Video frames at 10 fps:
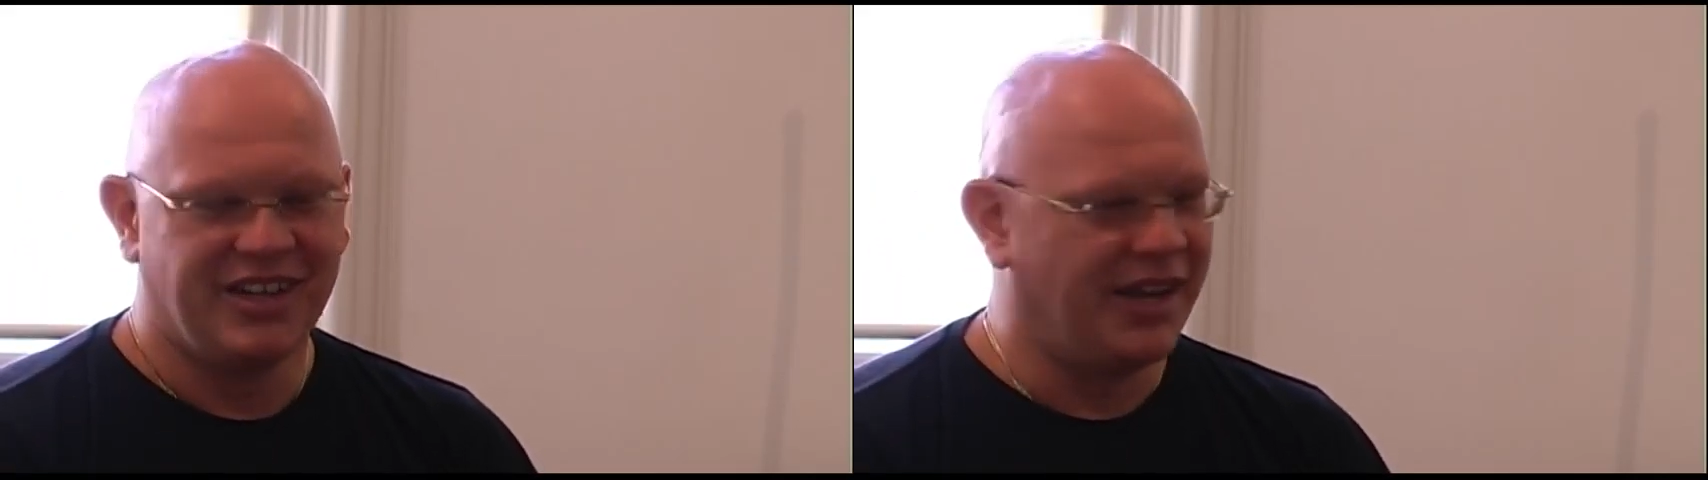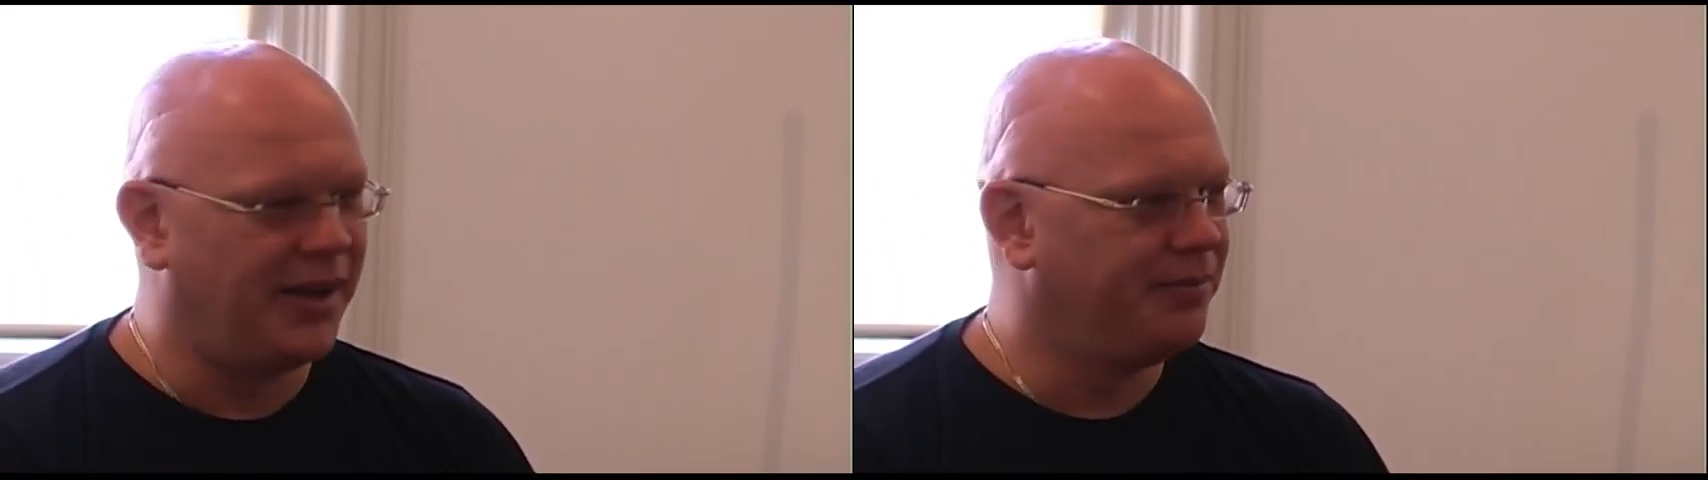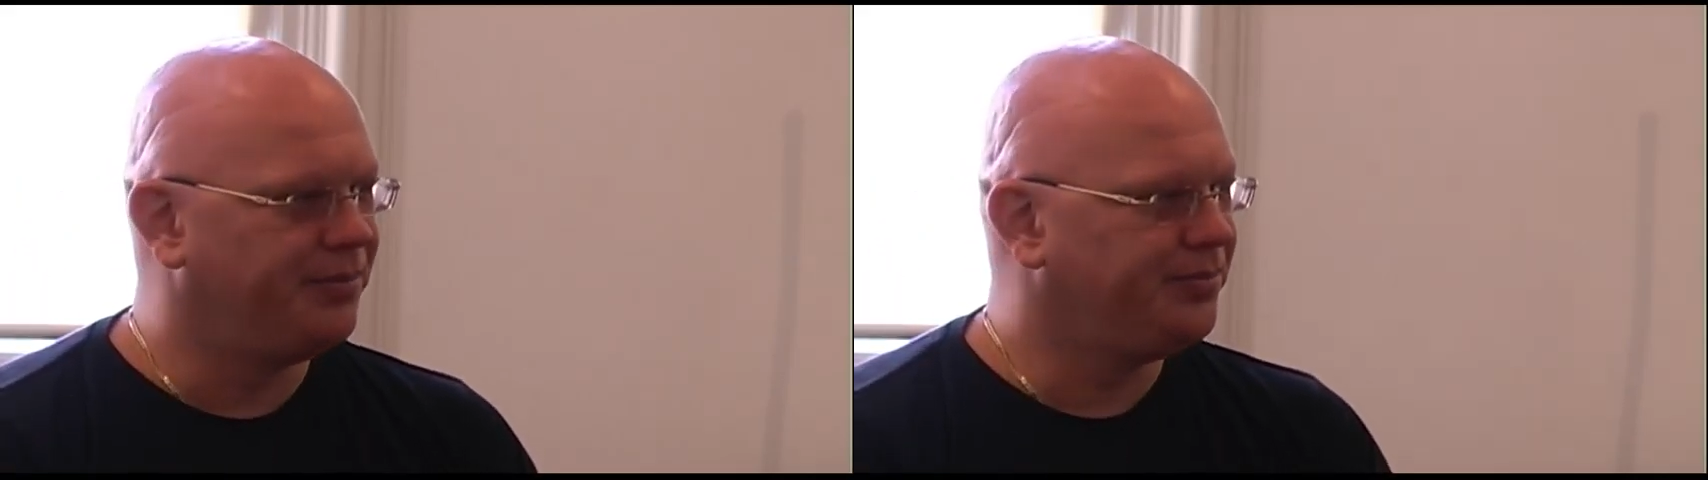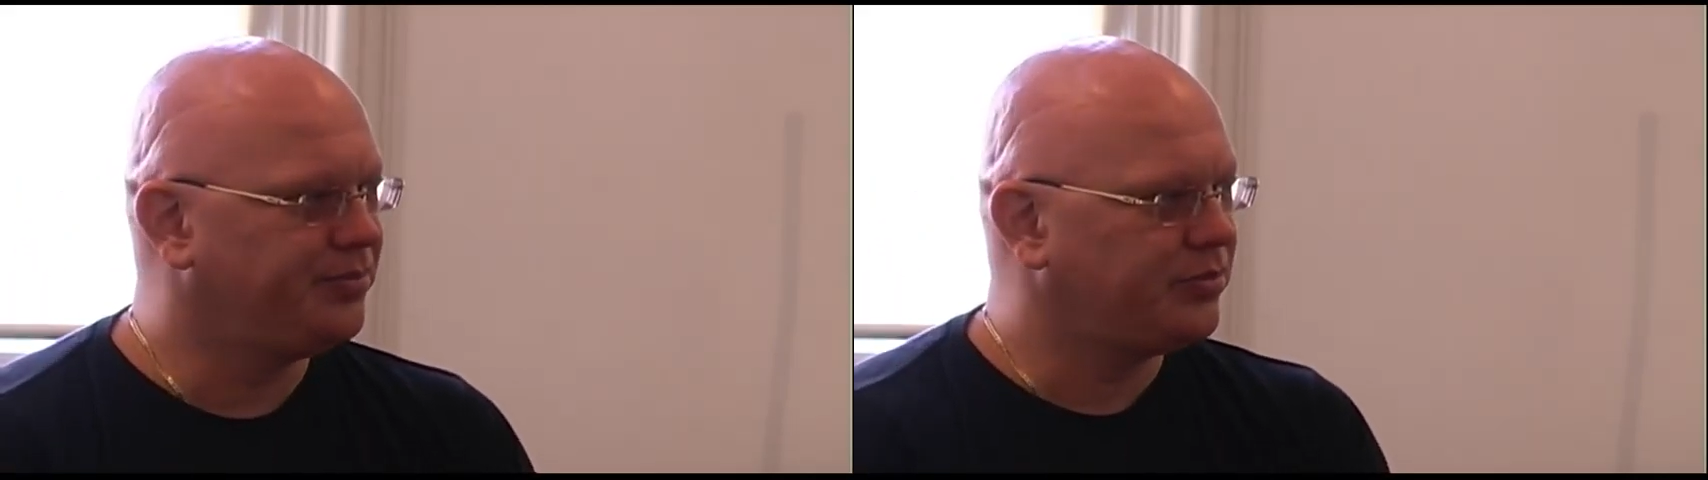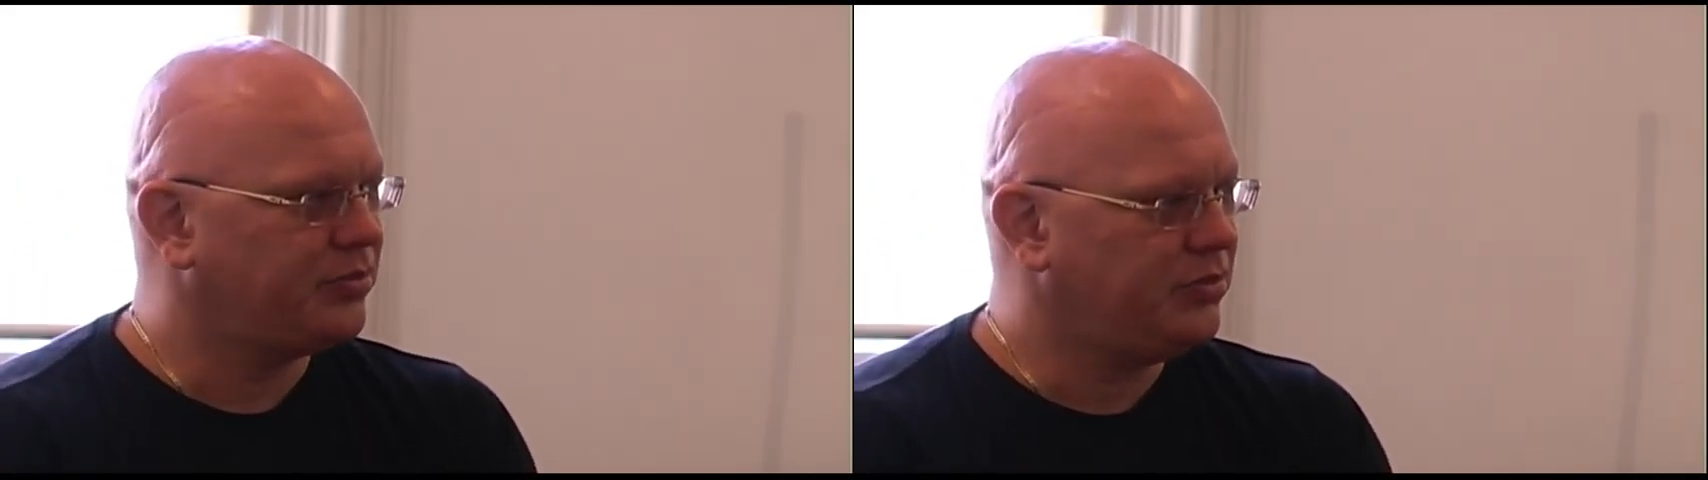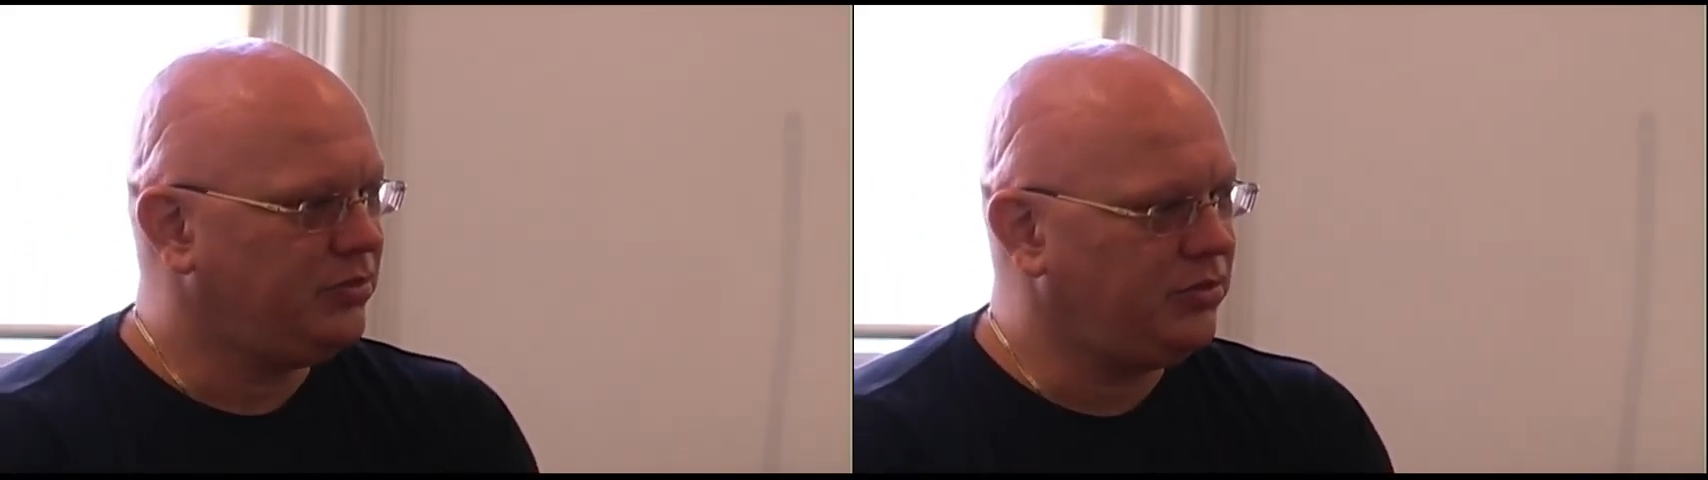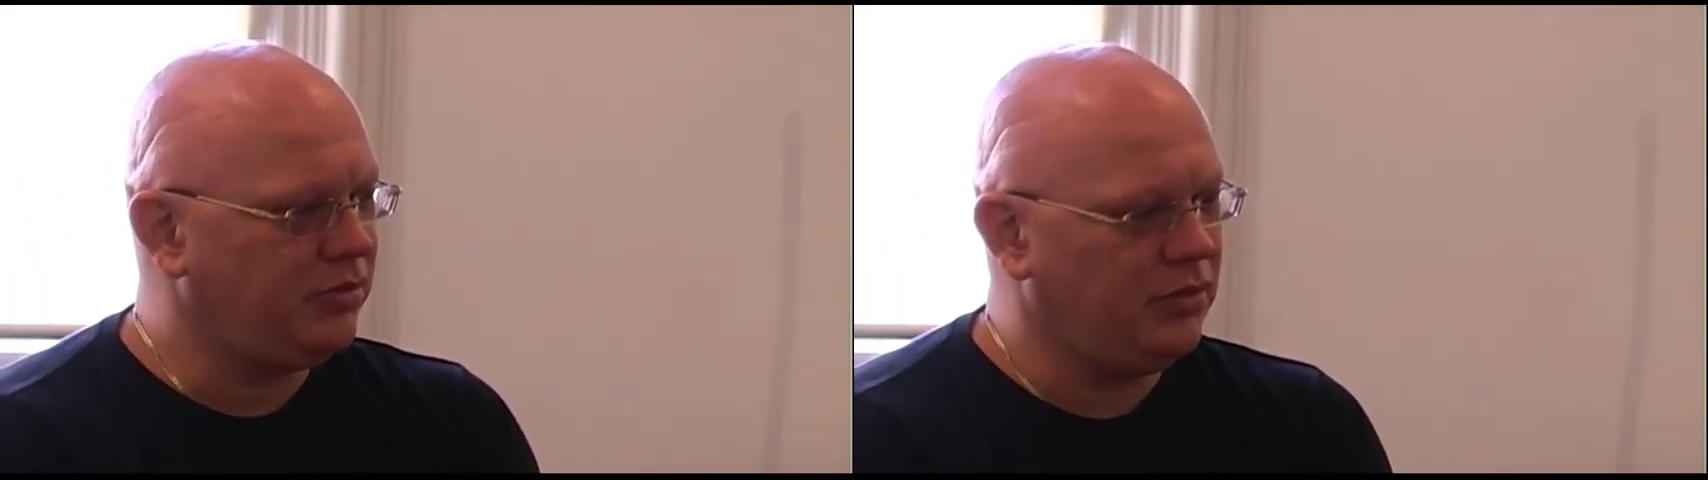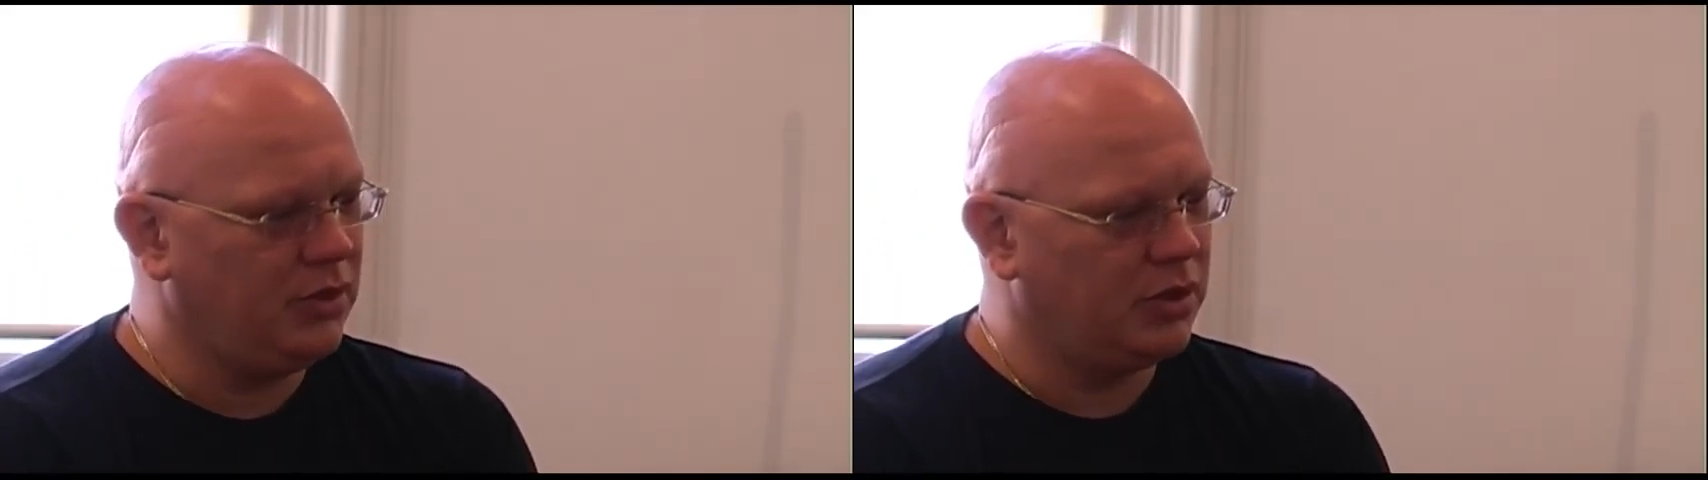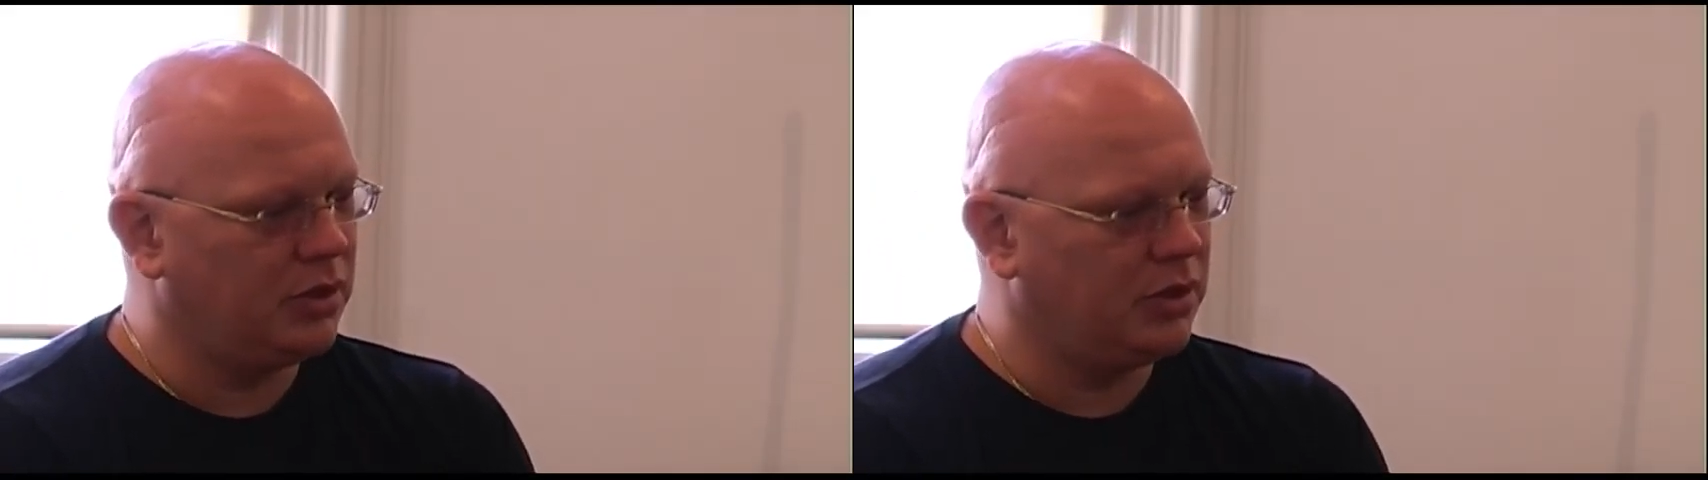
Um, but